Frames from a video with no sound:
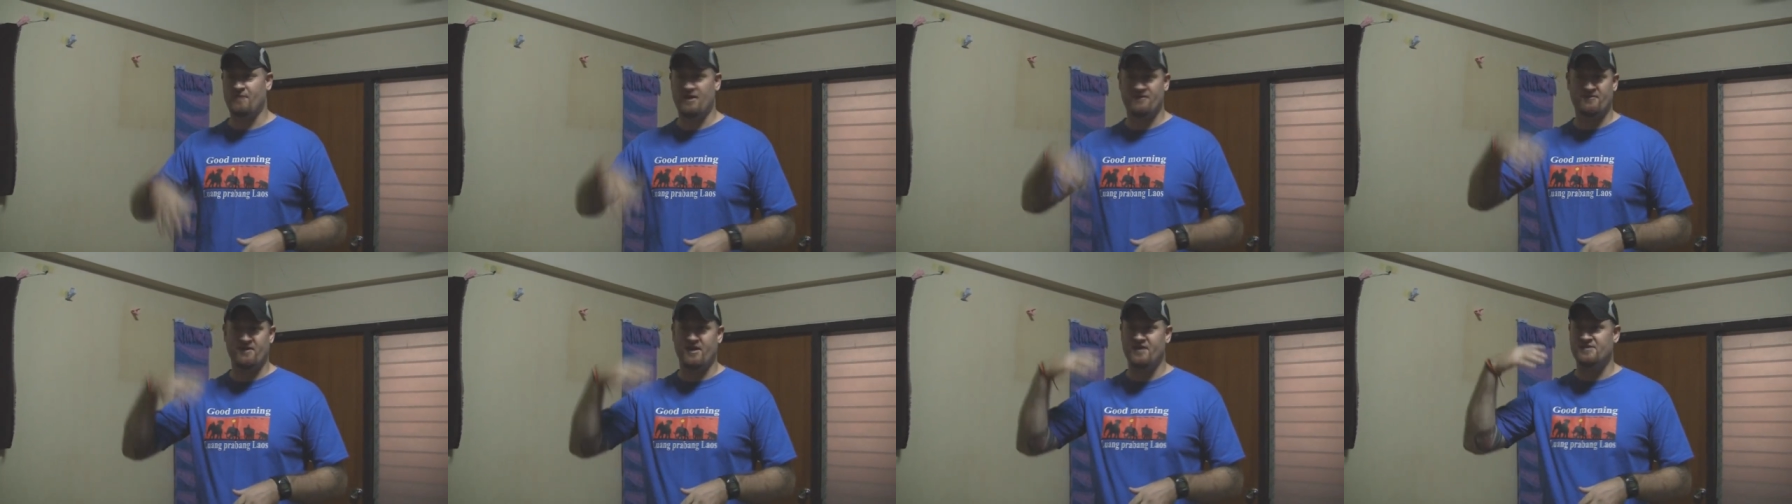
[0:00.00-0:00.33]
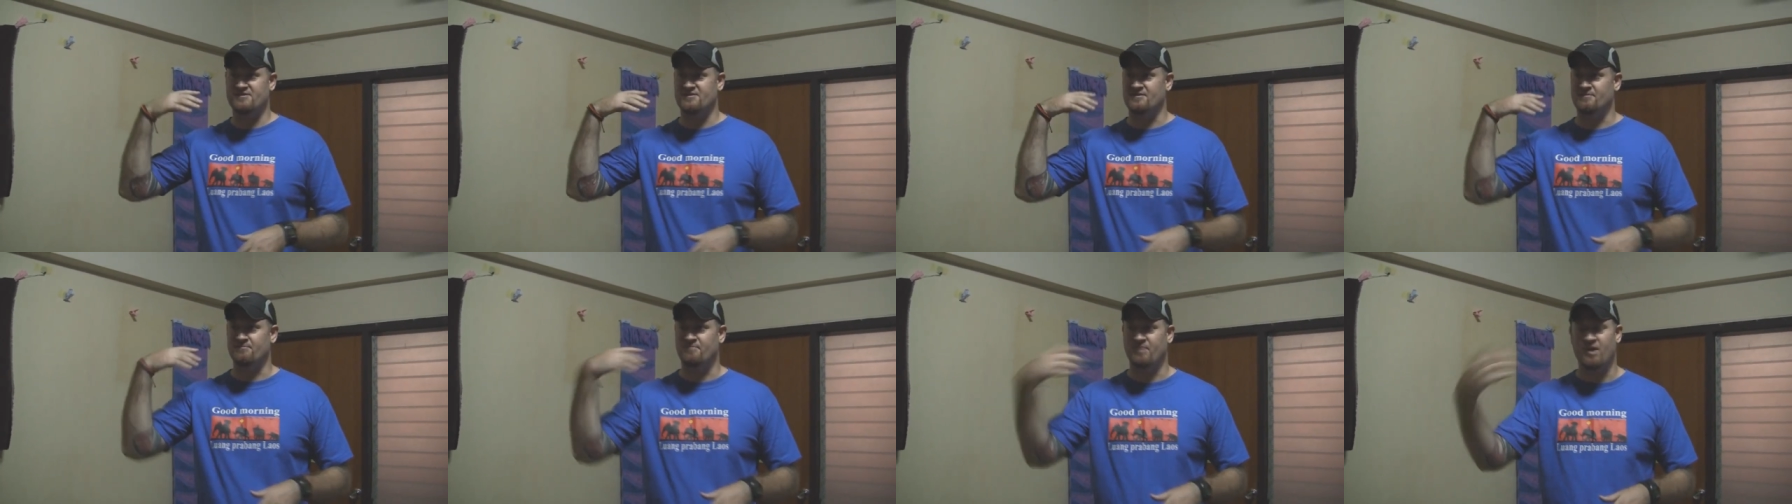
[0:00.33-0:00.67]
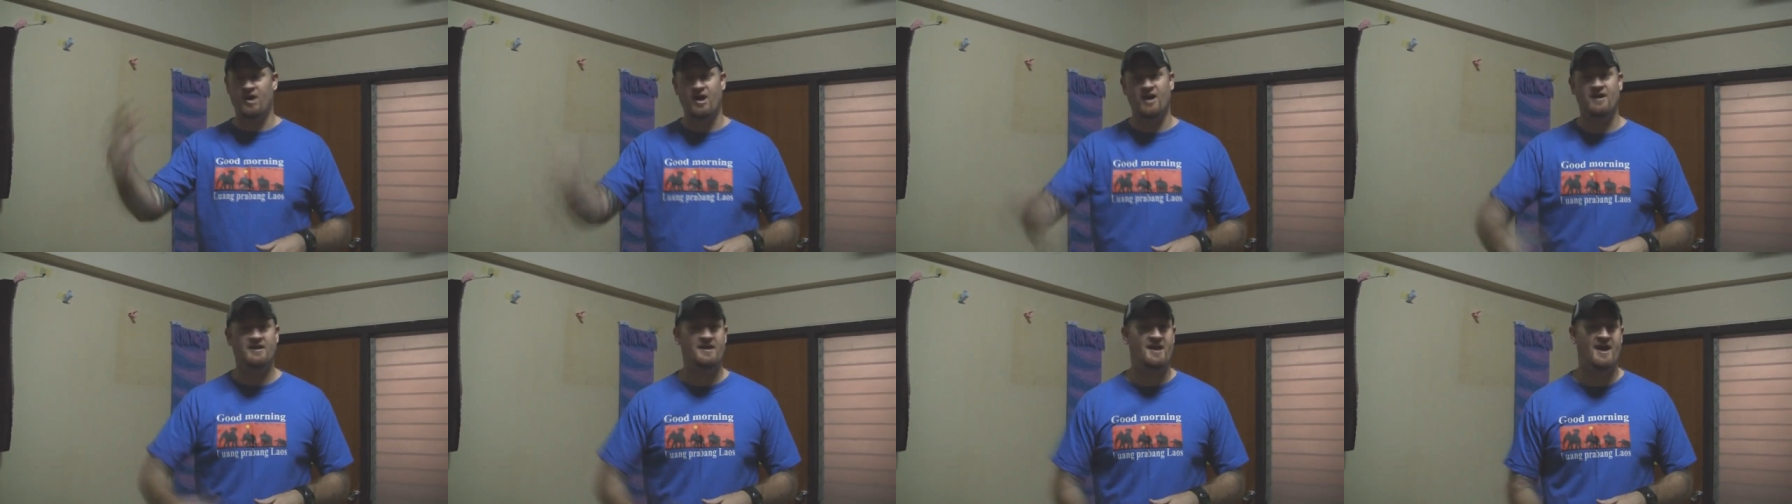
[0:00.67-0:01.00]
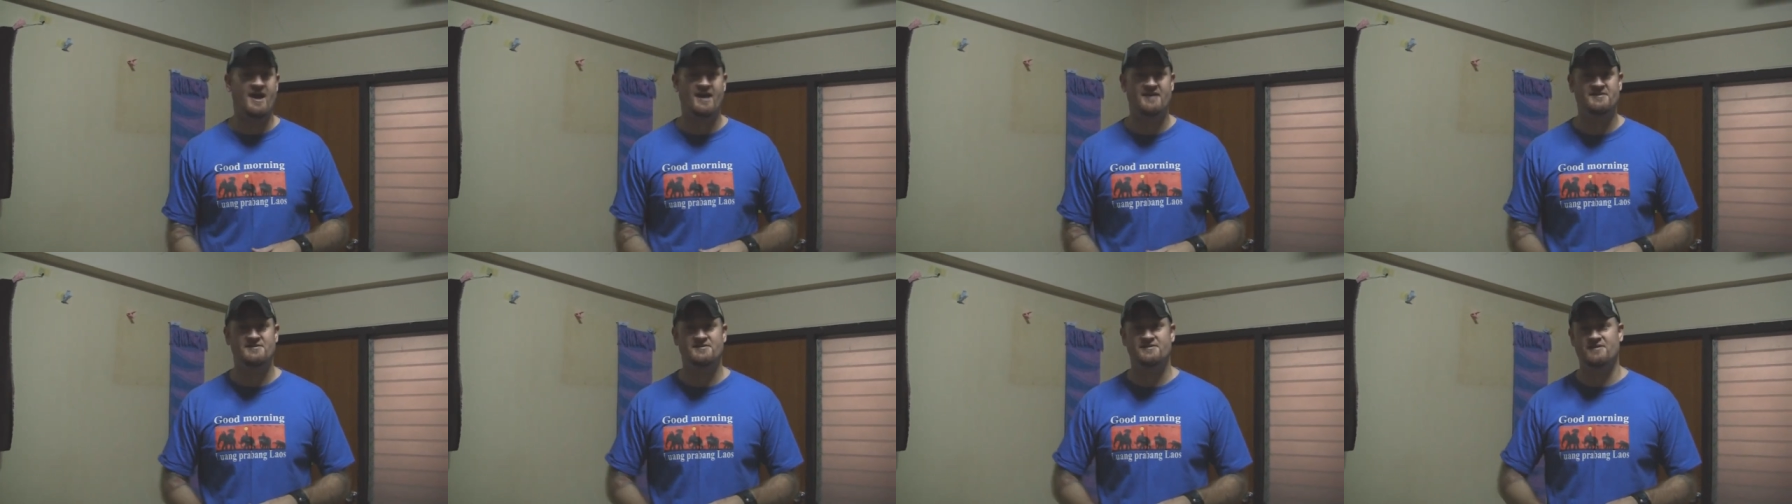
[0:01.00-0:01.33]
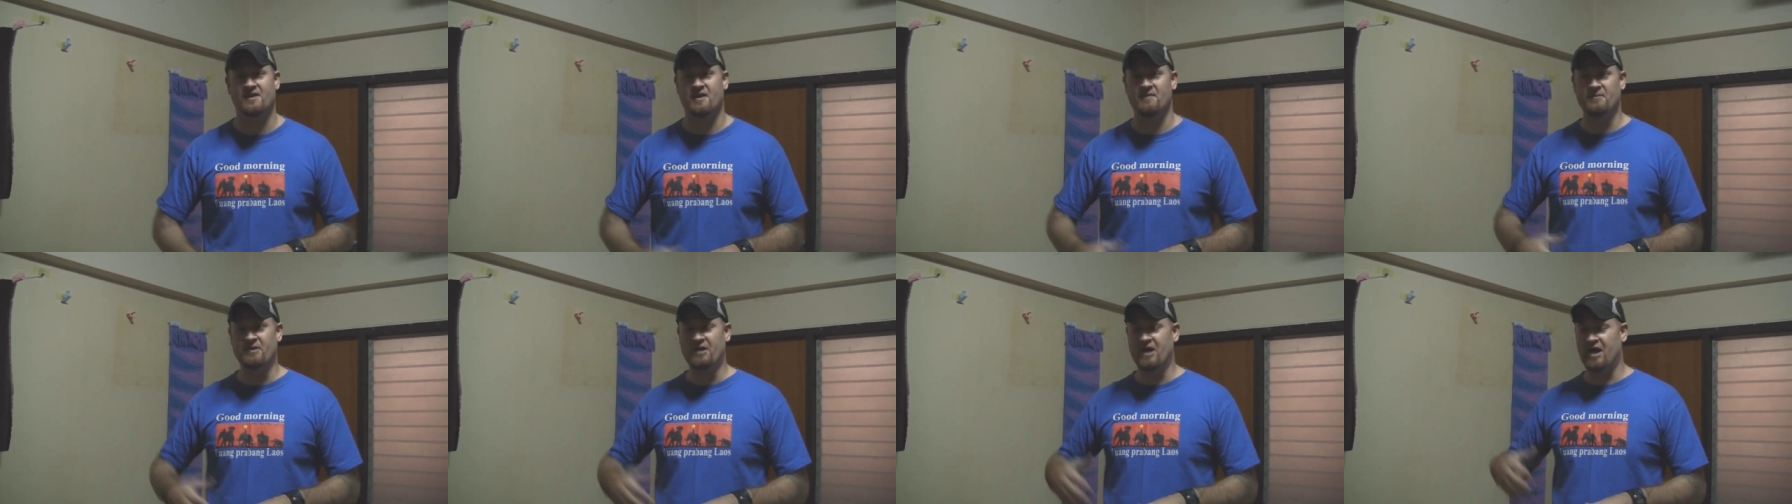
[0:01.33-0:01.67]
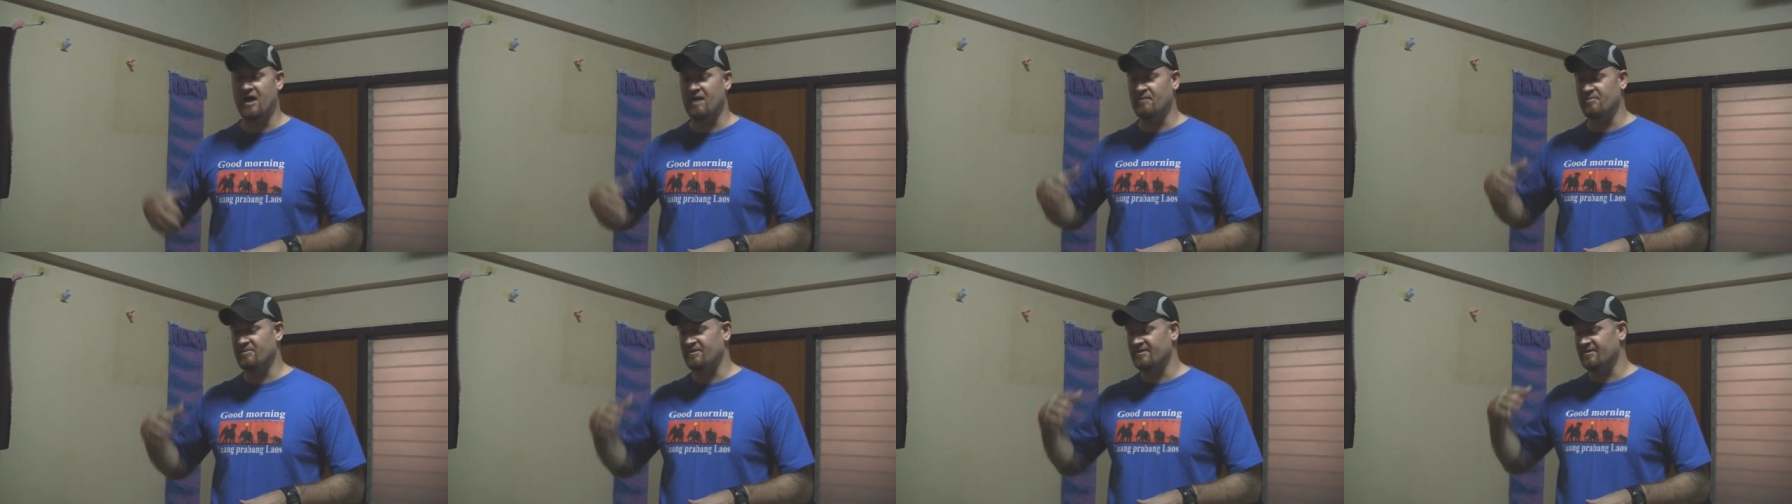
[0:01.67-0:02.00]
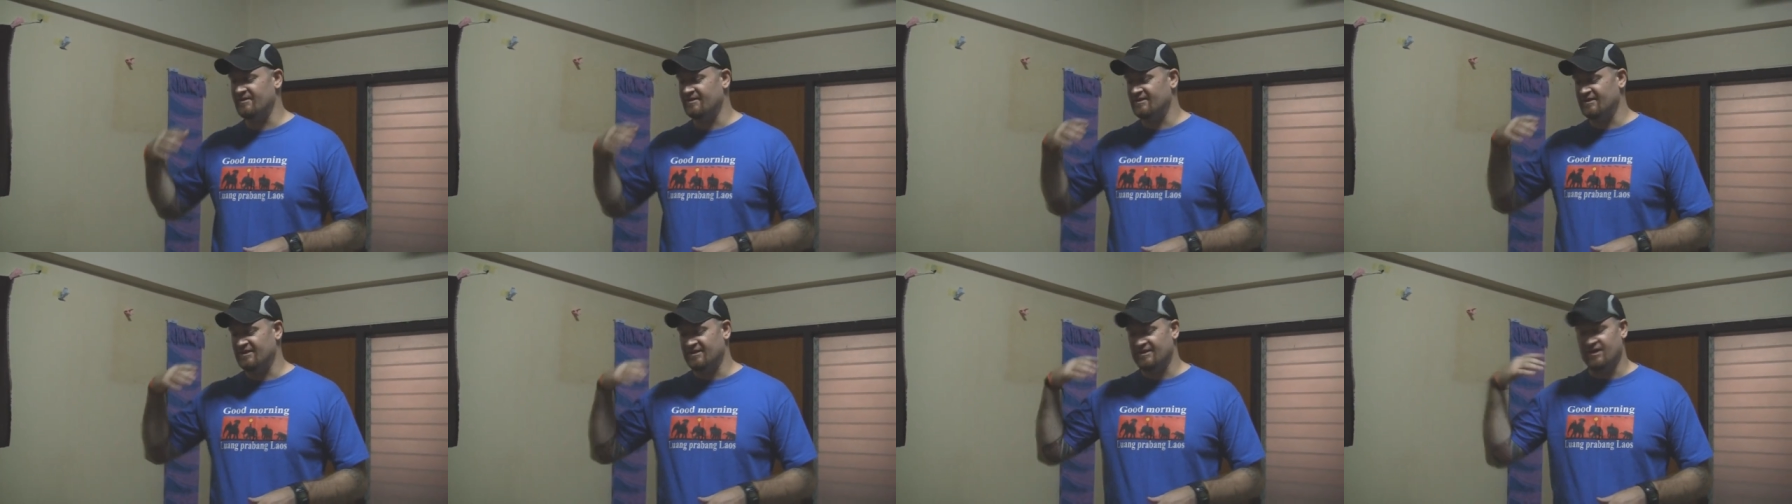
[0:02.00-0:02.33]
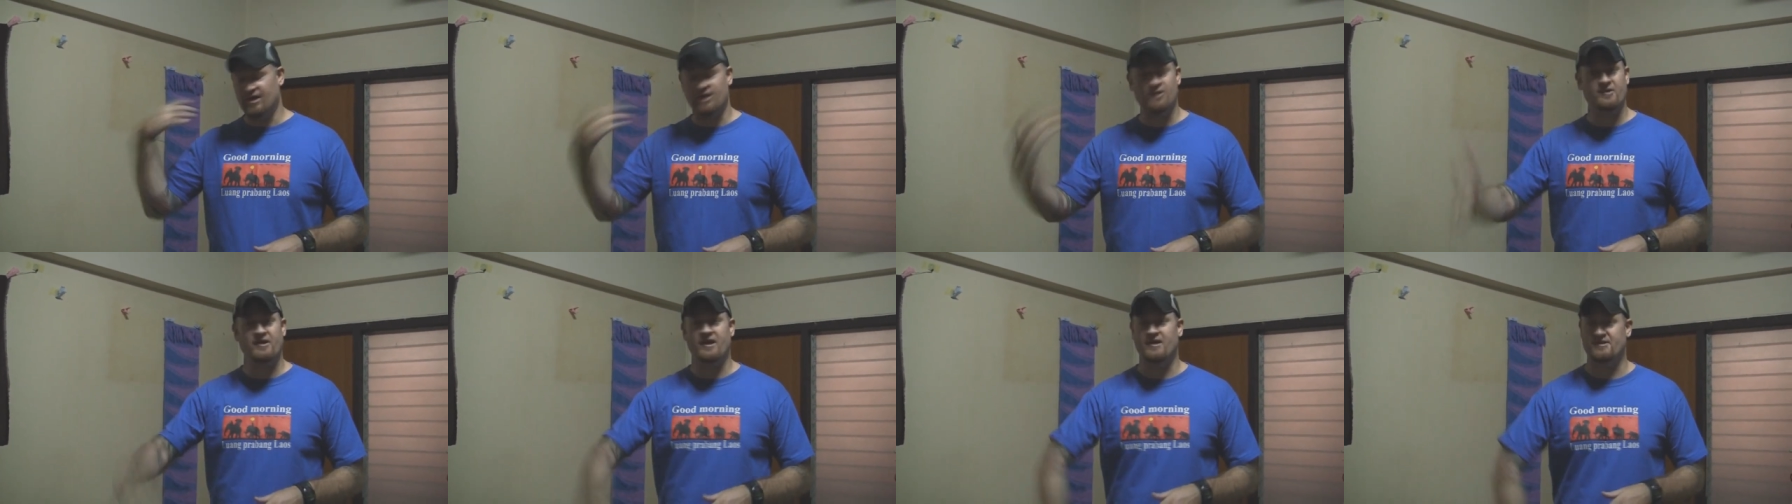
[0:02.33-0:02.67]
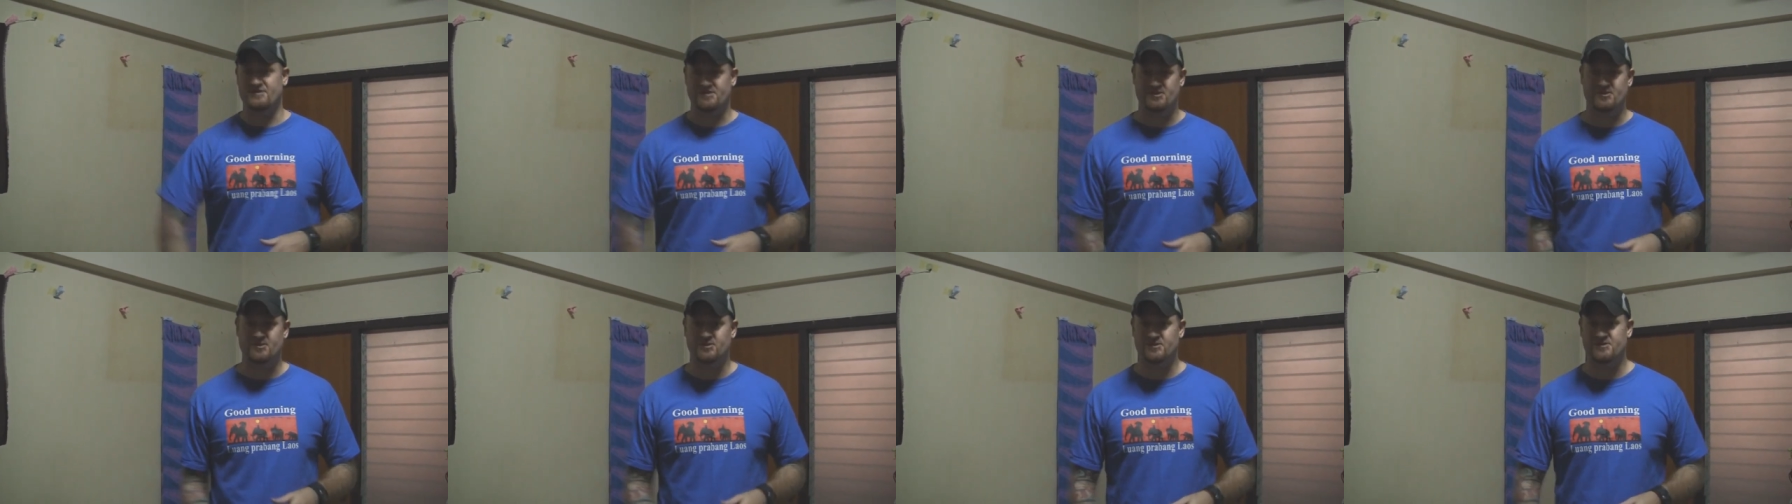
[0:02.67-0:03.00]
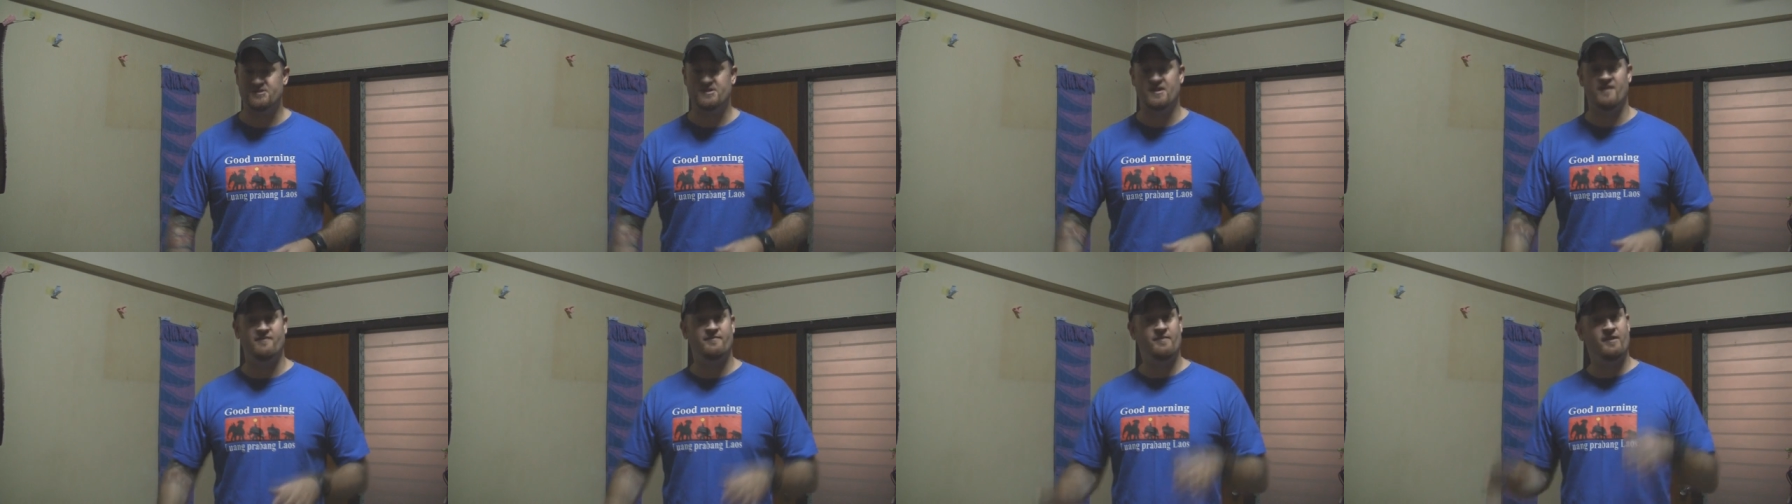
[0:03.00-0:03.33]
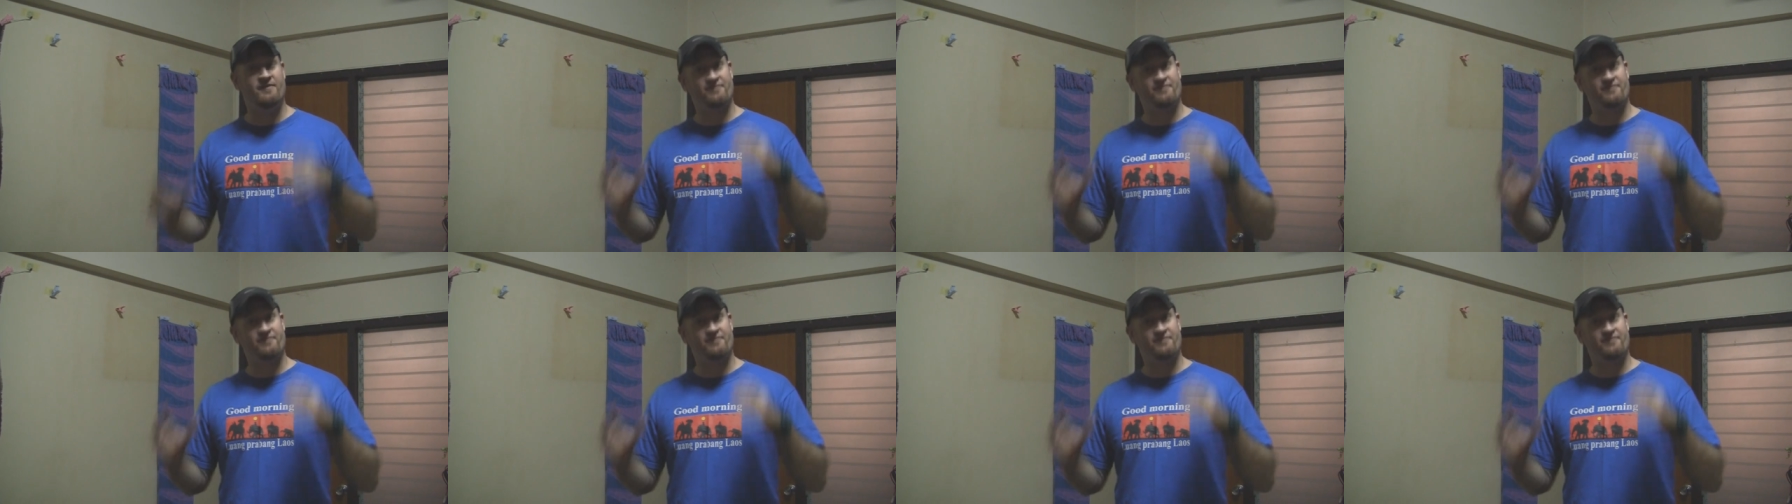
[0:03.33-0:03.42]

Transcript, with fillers: I've got some podcasts coming up, all kinds of cool stuff.